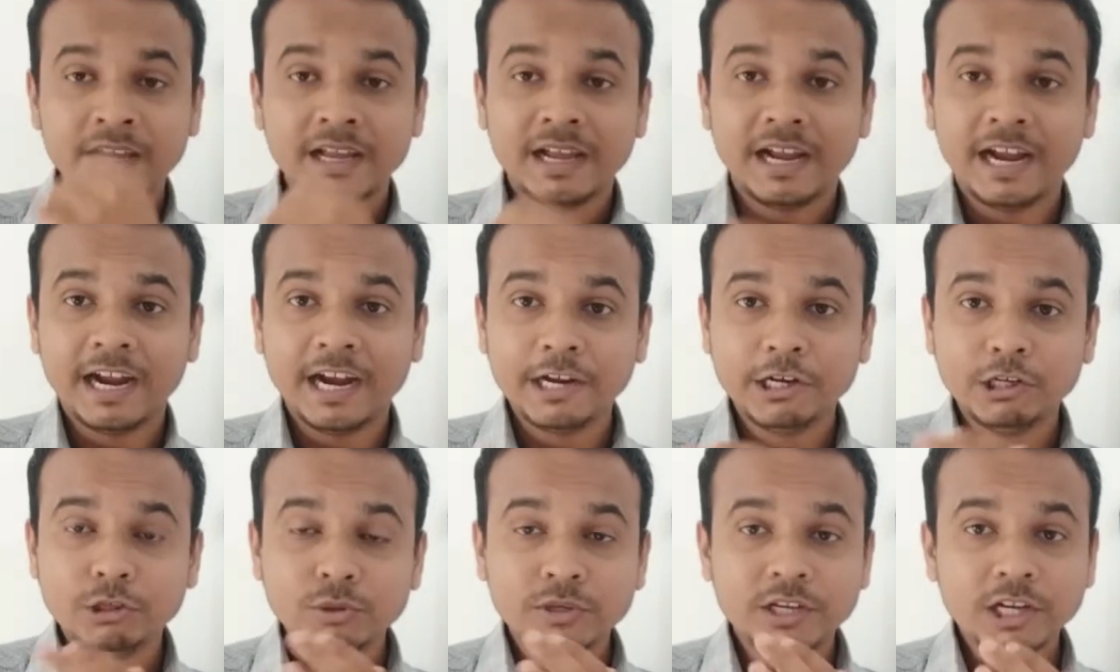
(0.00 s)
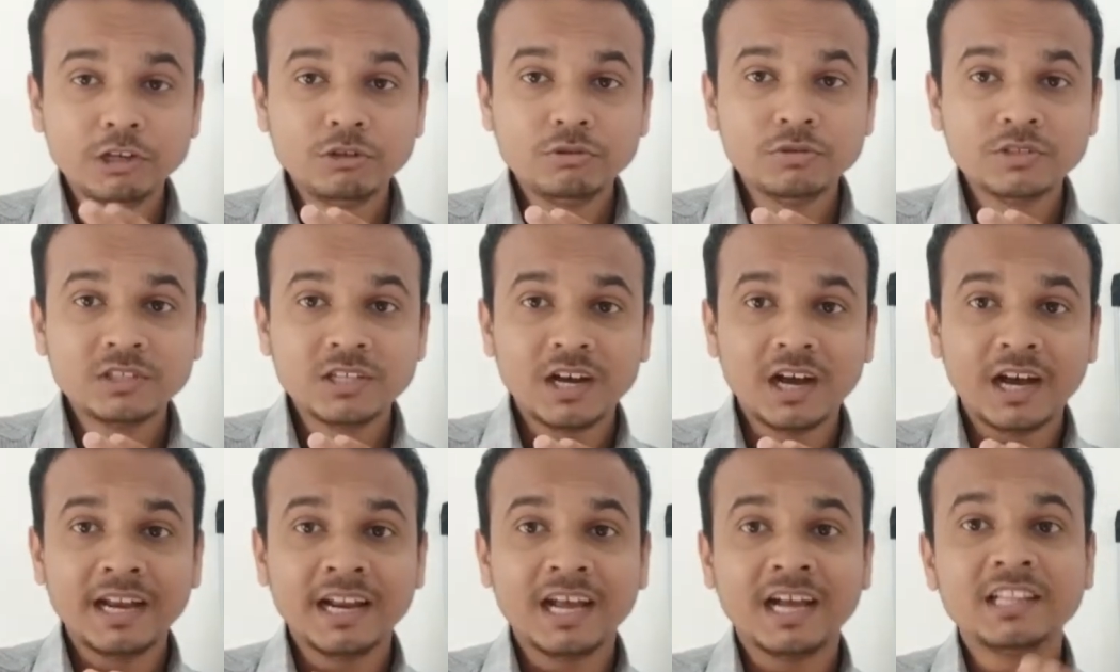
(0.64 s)
and you can use
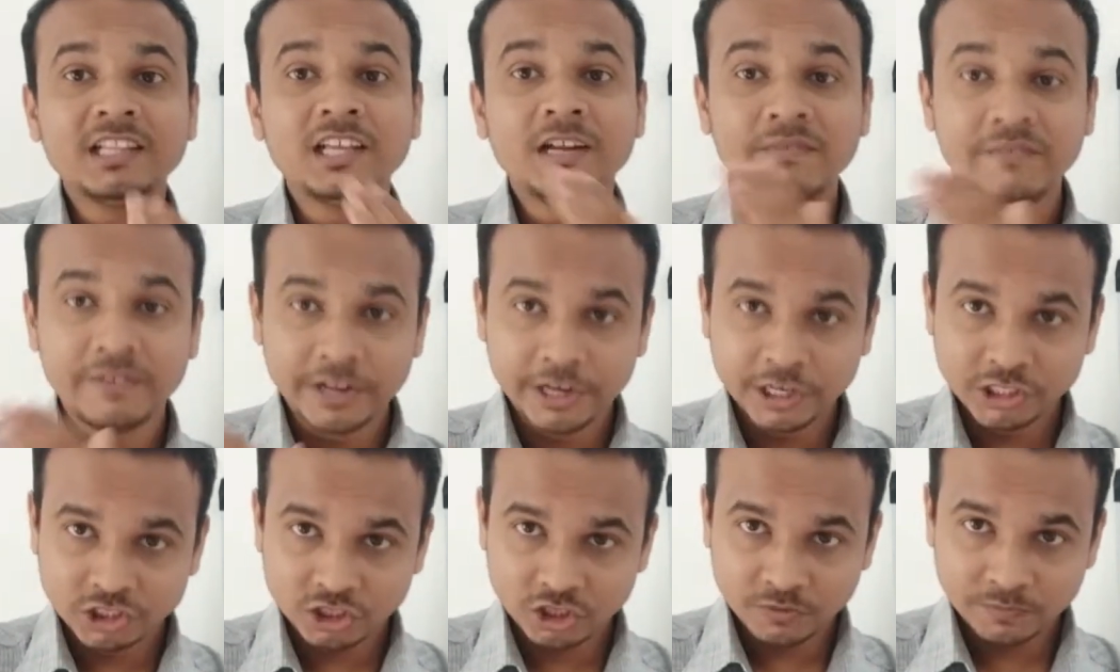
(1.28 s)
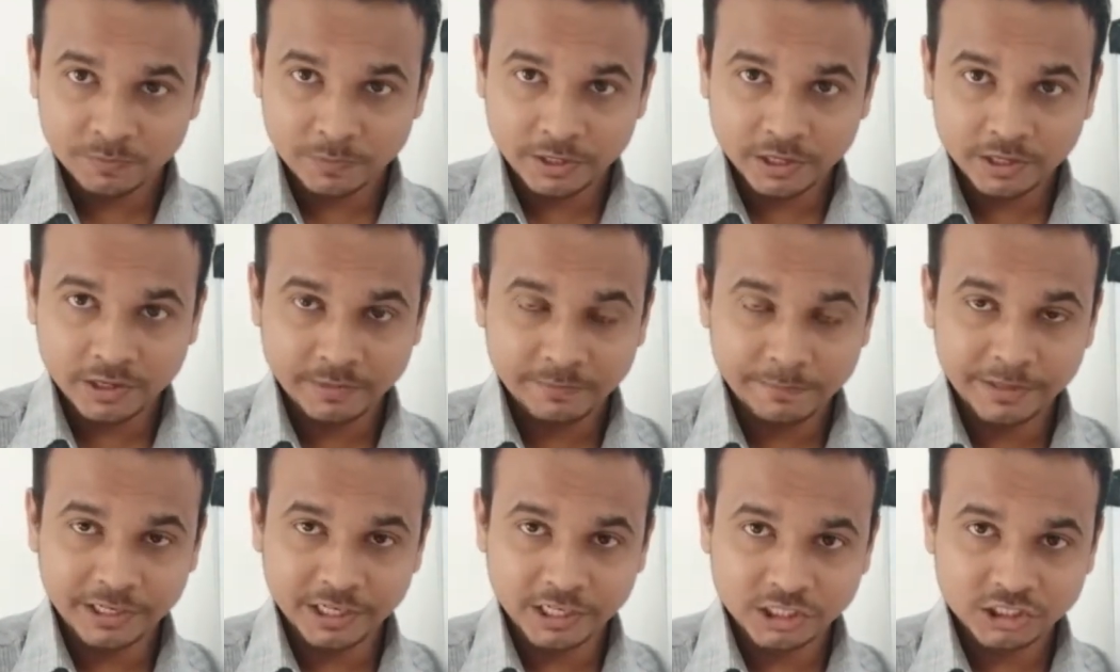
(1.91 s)
another variation of
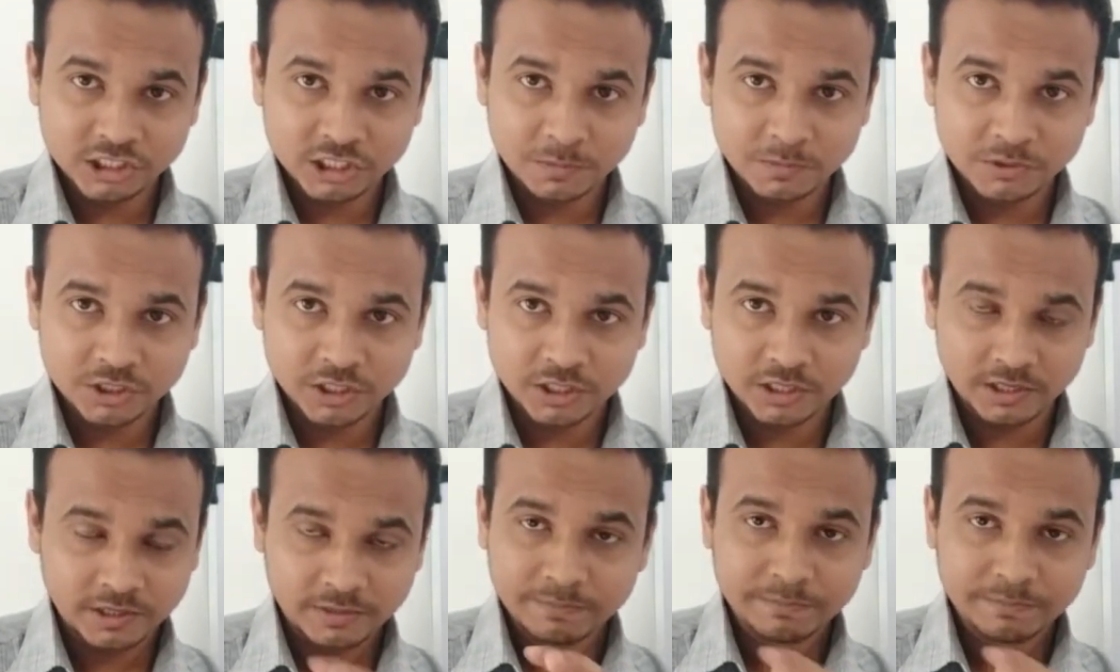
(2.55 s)
meta description